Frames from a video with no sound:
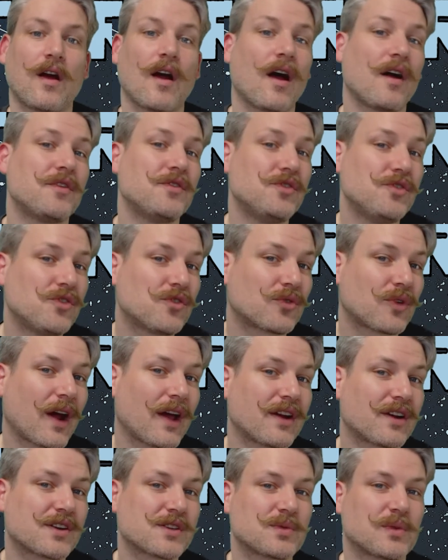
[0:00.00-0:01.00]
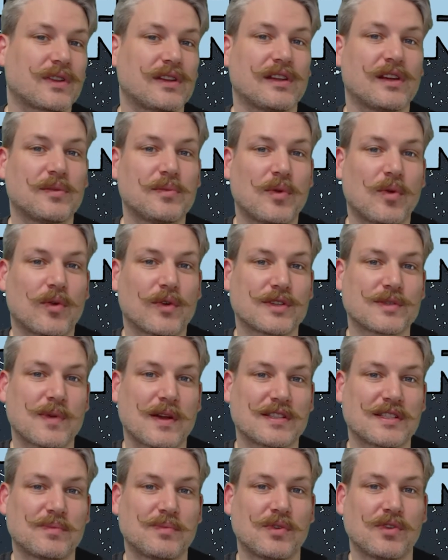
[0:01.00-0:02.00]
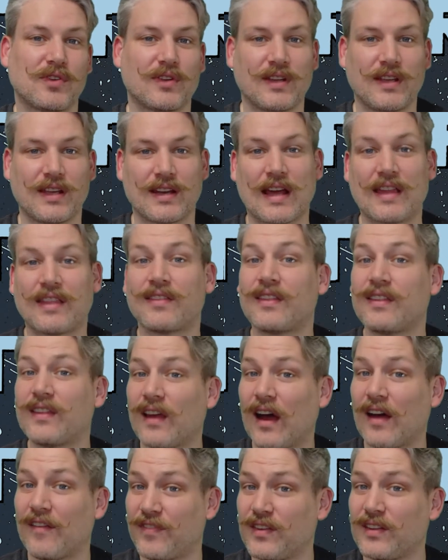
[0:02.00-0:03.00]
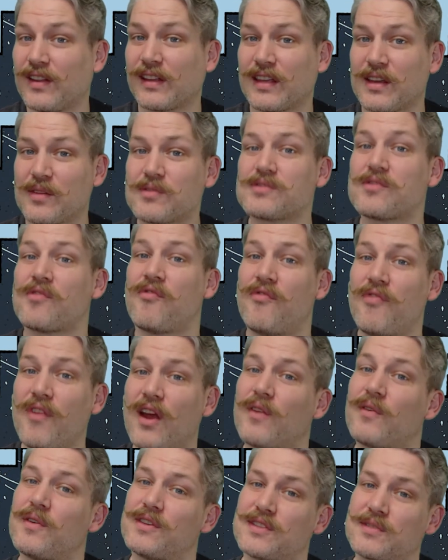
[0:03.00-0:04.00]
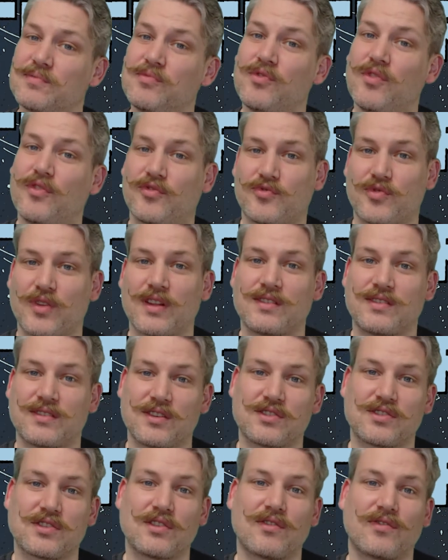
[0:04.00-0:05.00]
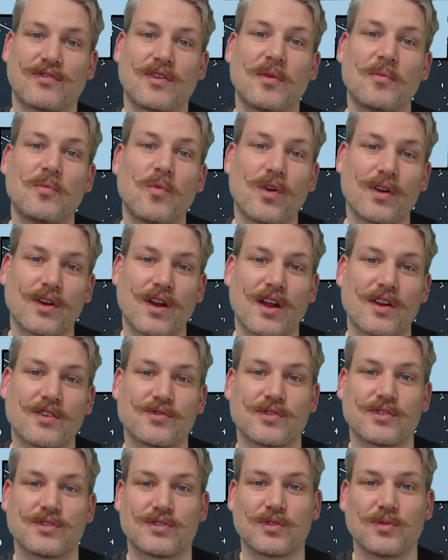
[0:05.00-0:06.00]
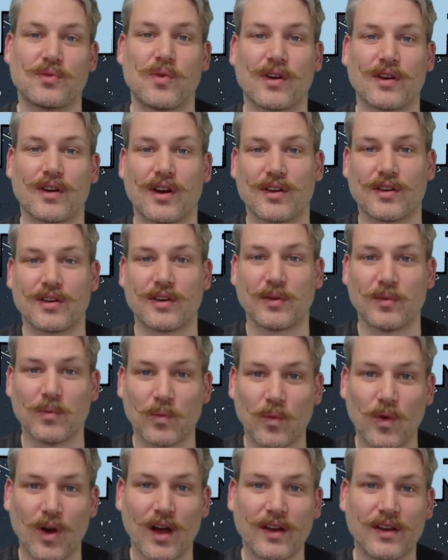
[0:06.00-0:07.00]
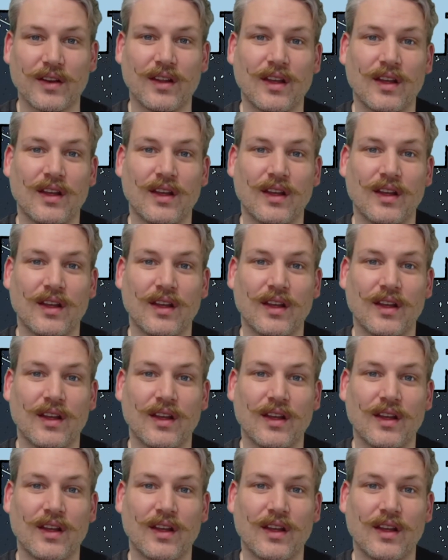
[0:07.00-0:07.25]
New writers with a little more responsibility, and I feel like it was a very smooth transition from 100 to 101.